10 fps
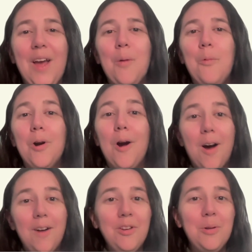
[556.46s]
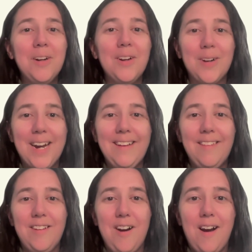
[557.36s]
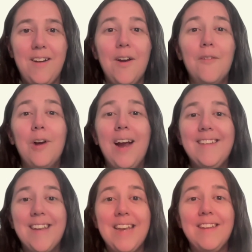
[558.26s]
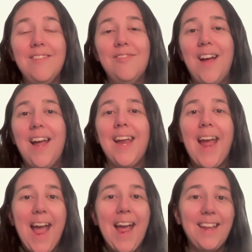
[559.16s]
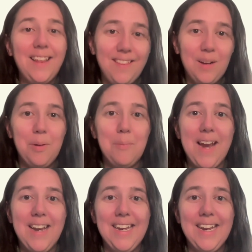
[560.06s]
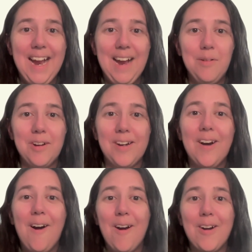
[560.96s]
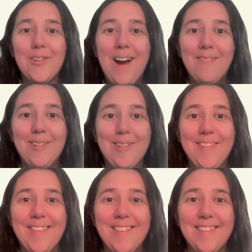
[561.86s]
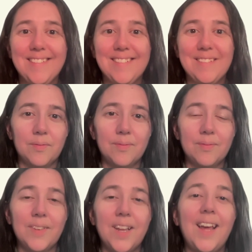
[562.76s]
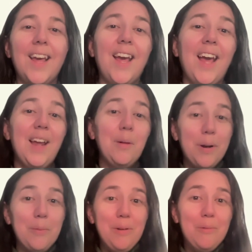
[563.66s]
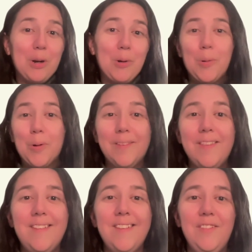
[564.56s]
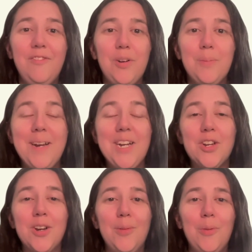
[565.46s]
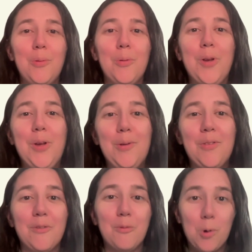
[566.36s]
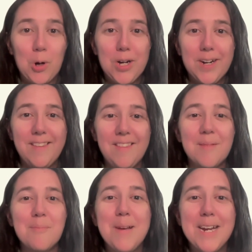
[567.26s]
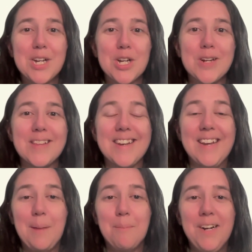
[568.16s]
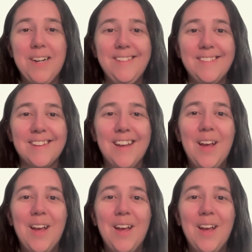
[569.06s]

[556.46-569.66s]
we're off to a great start for identifying anything we might encounter on our travels. And when we record this information through the use of words, pictures, and numbers,